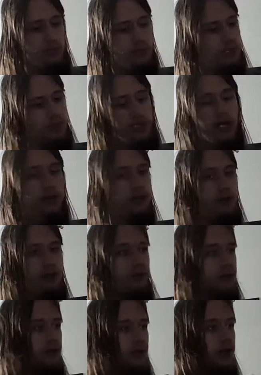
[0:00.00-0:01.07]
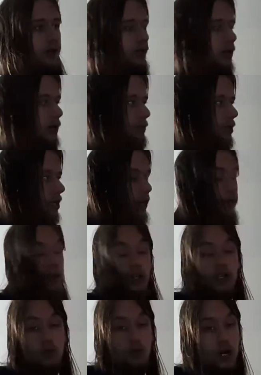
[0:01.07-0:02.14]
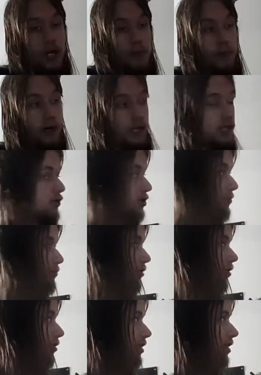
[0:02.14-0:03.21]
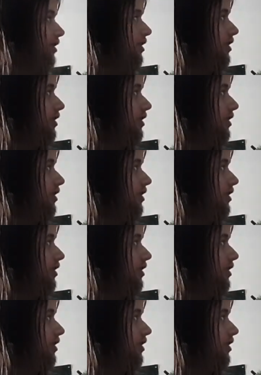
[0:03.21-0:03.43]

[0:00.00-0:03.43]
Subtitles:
And then you're good. I mean, even $20 you could probably